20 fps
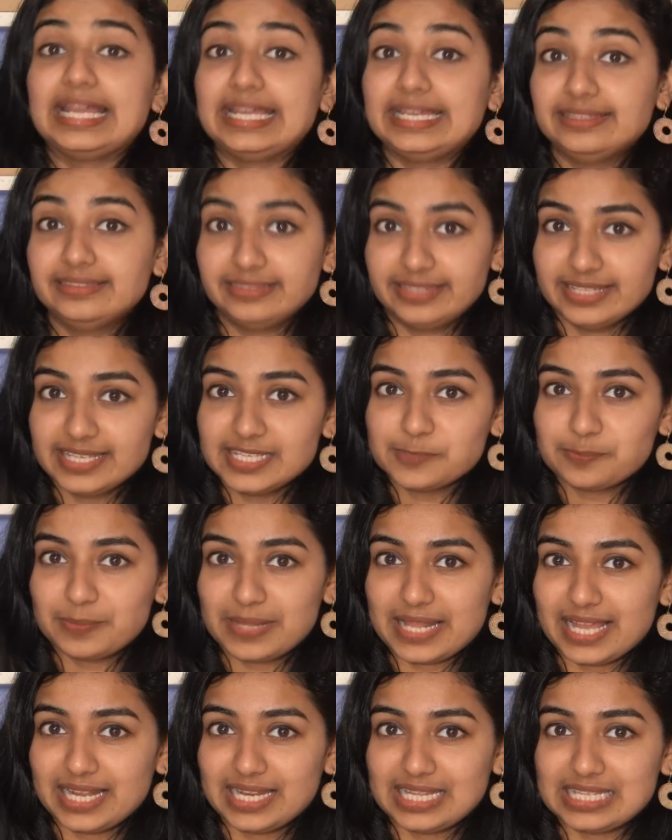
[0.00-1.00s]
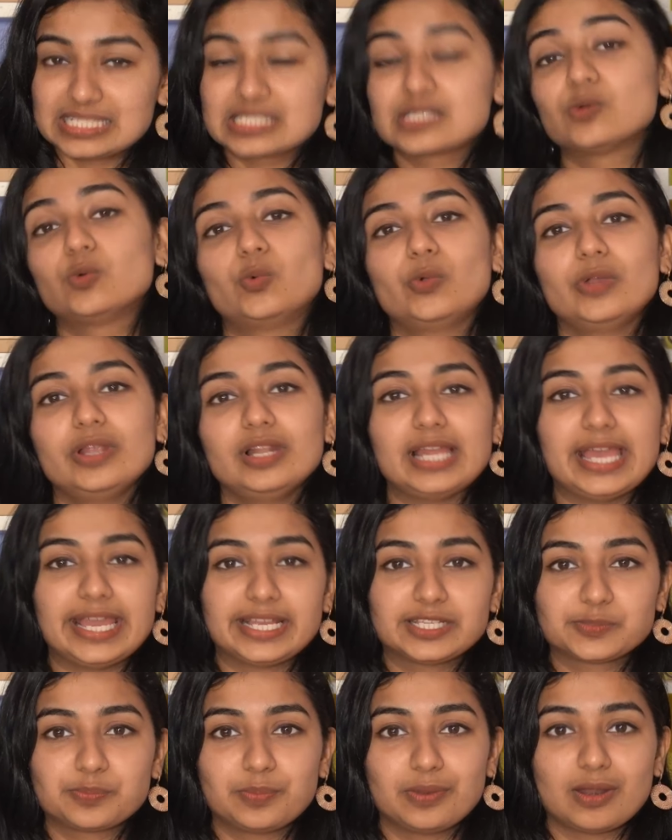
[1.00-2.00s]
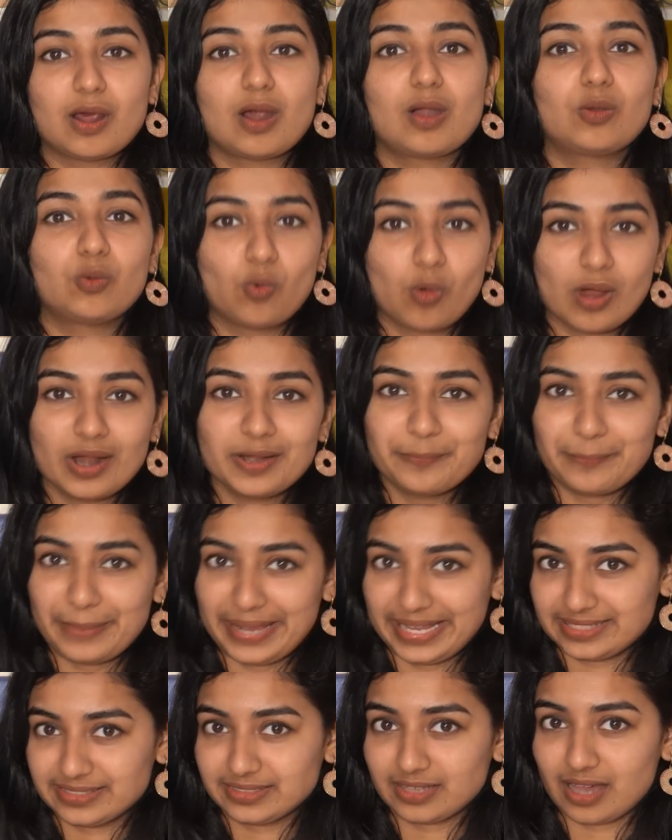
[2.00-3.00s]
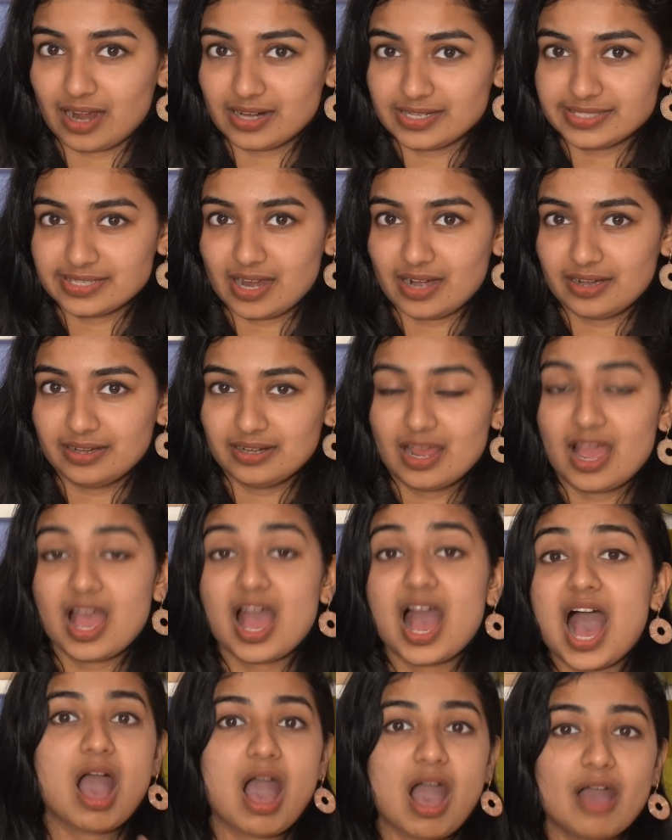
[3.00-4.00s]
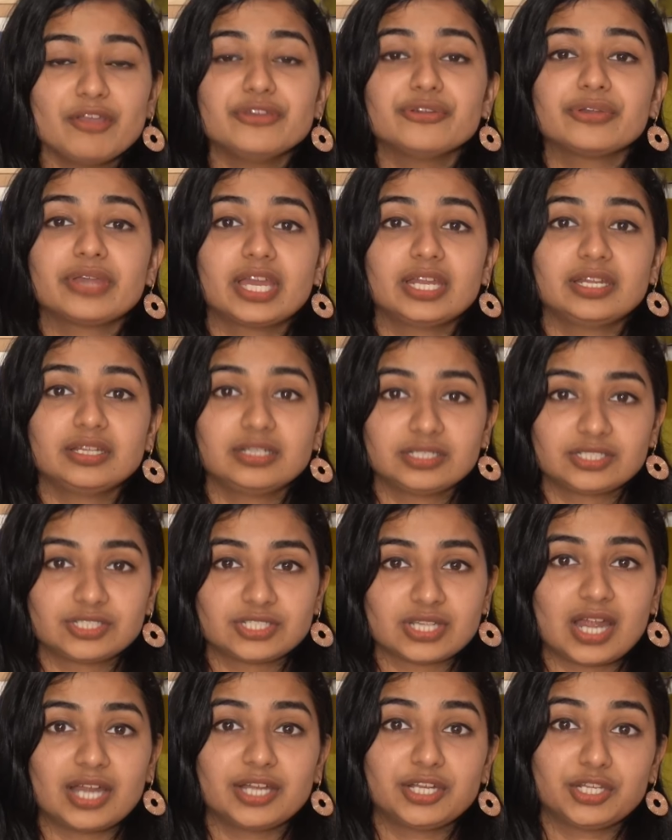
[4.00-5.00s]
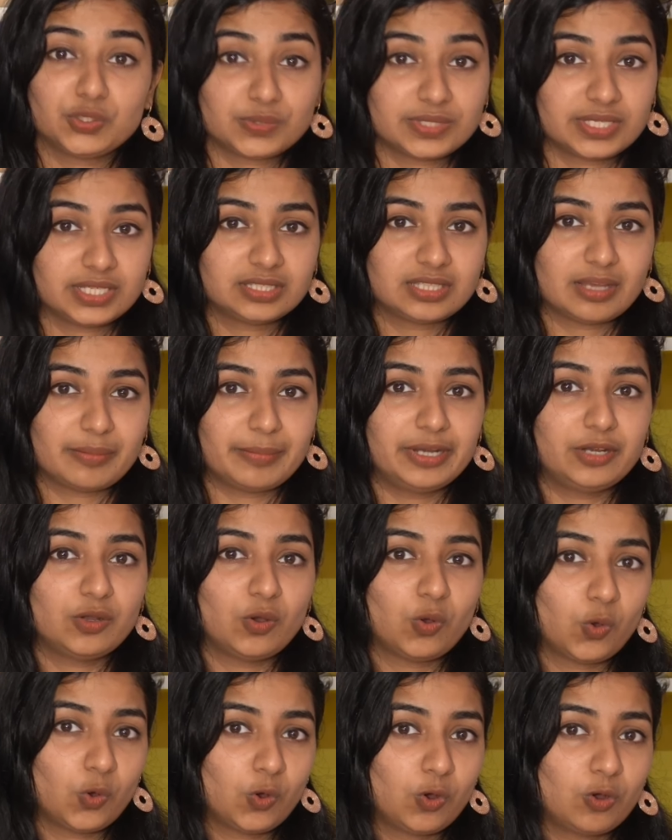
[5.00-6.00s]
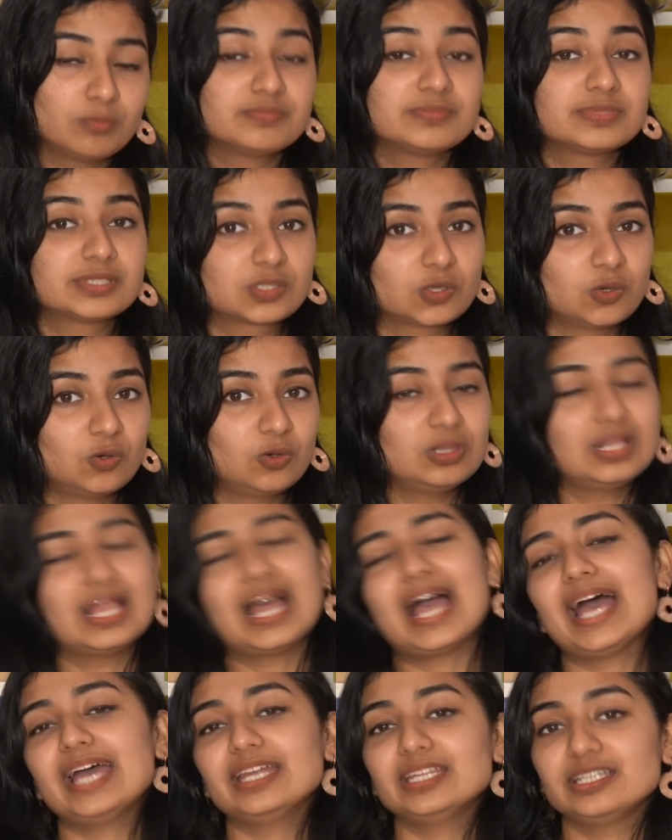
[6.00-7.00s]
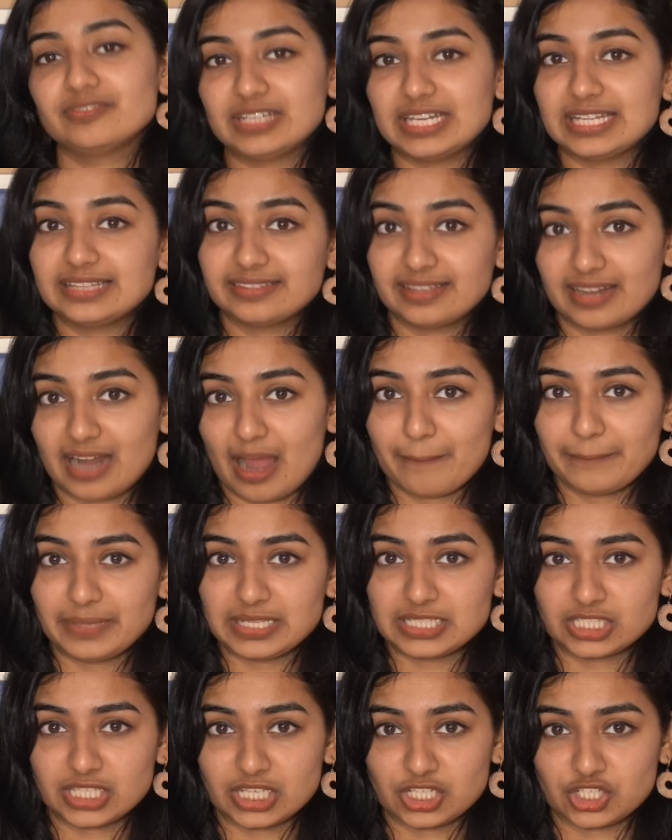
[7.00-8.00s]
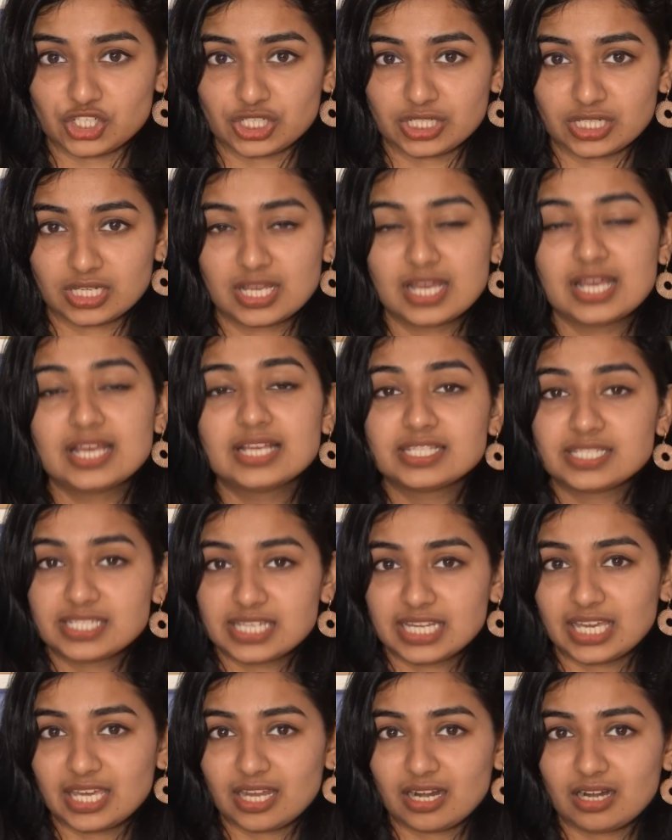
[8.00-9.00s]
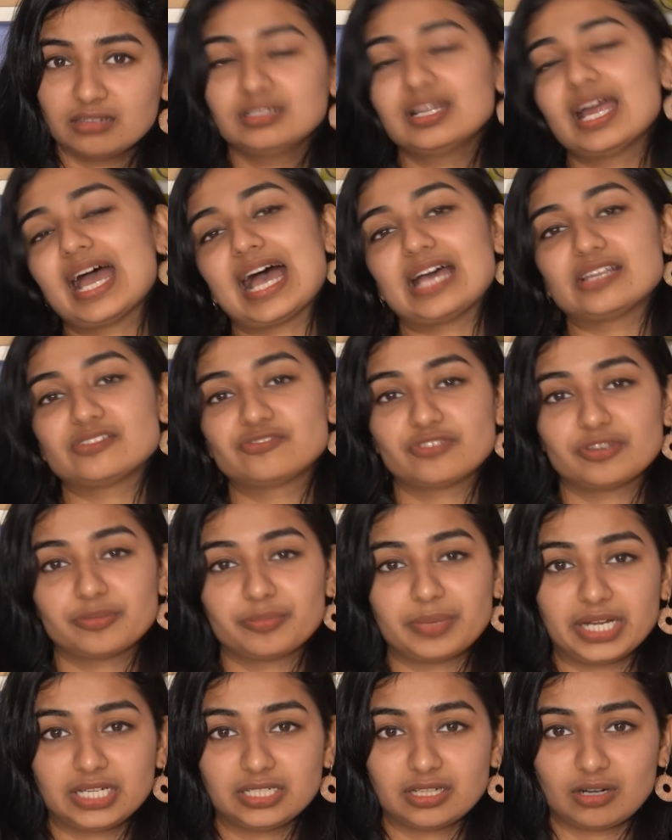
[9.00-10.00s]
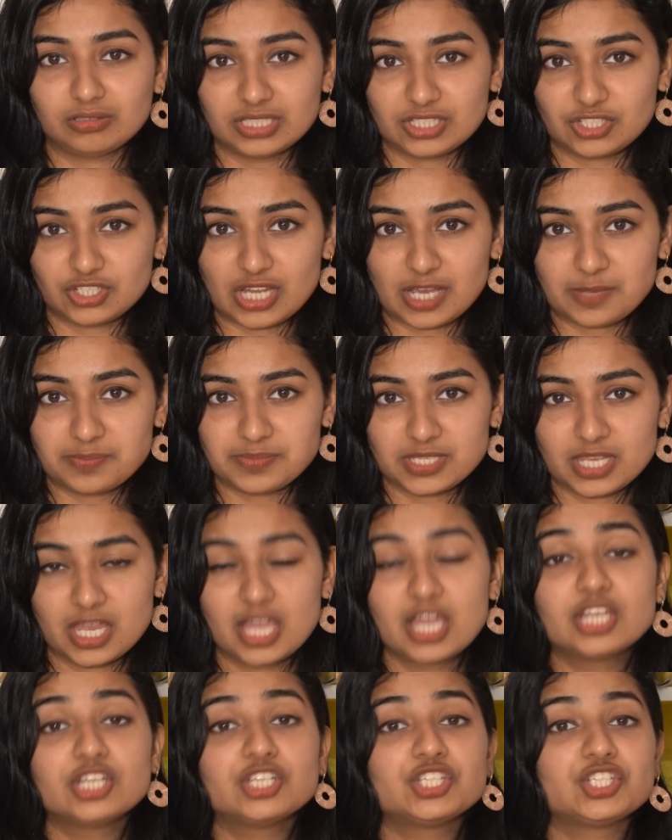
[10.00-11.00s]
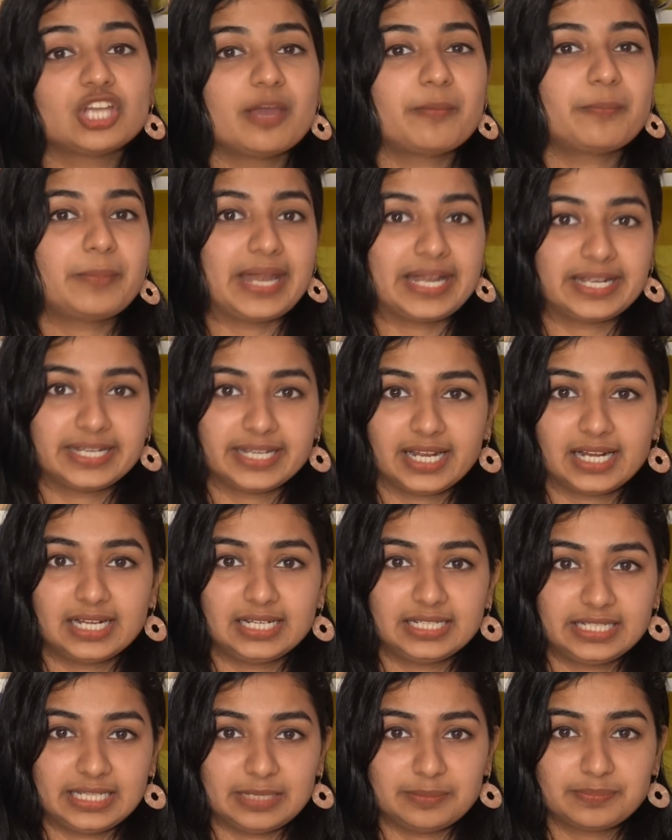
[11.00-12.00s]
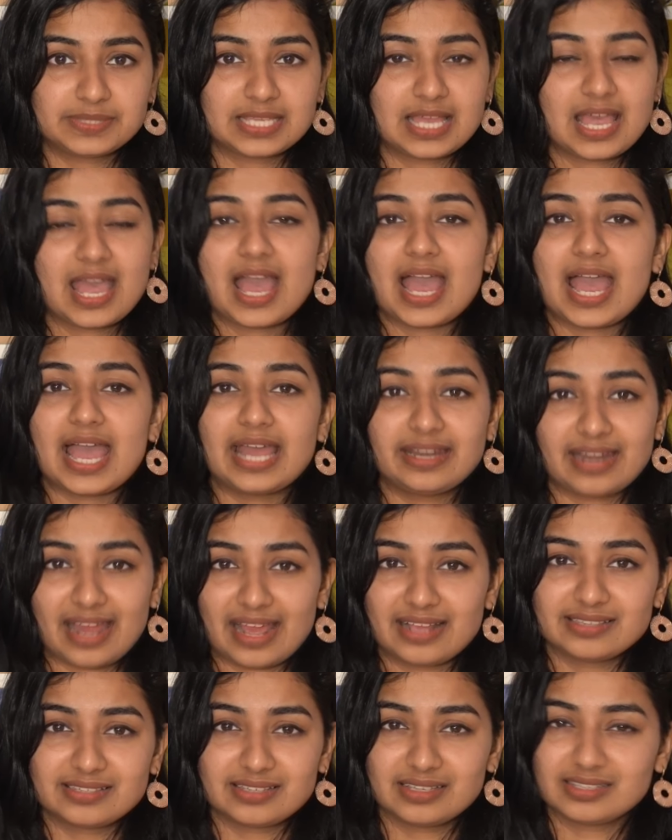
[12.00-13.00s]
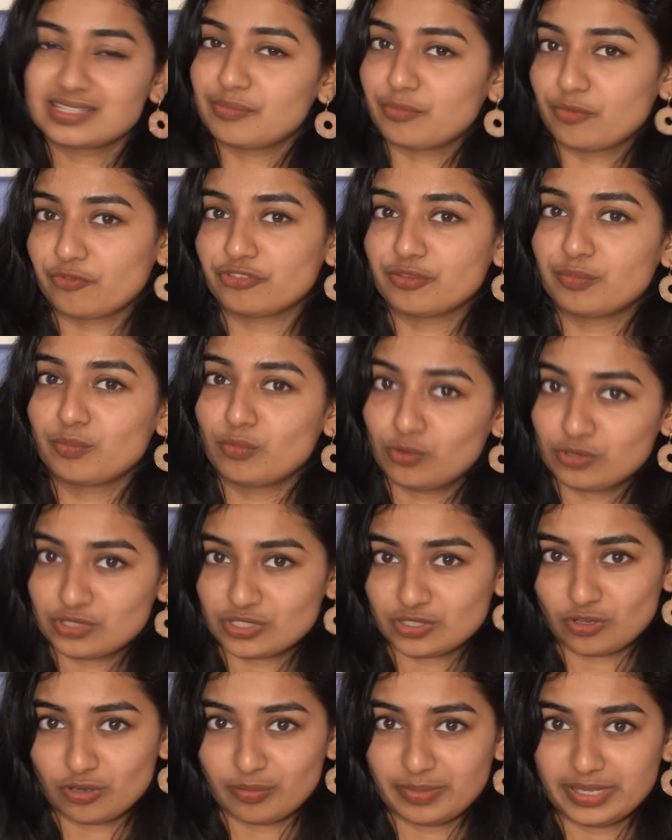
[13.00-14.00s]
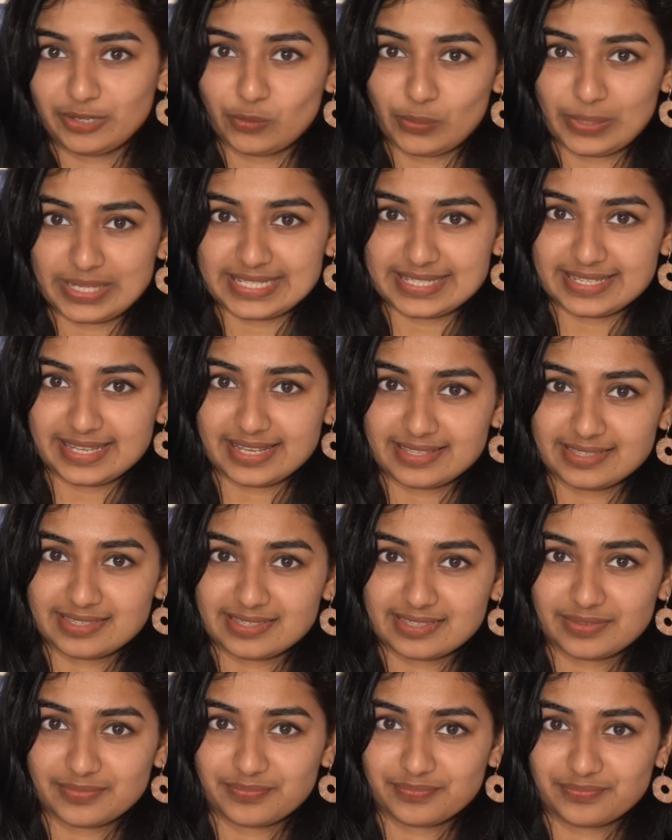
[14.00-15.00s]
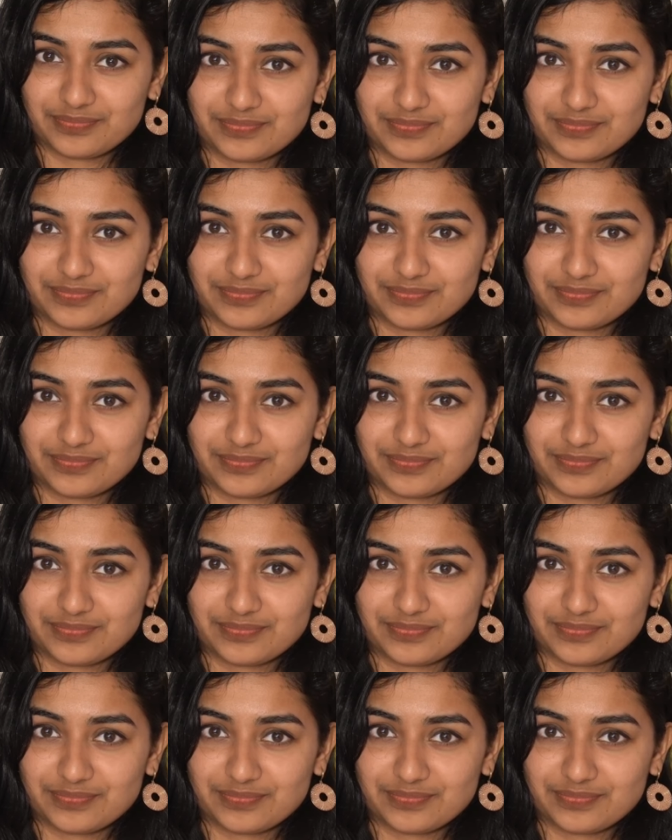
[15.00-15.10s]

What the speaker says: In this playlist, we'll explore what PECS cards are, how you can start using them at home, school, and even in therapy session. Stick around as we break down the steps, share practical tips, and answer some of the most common questions.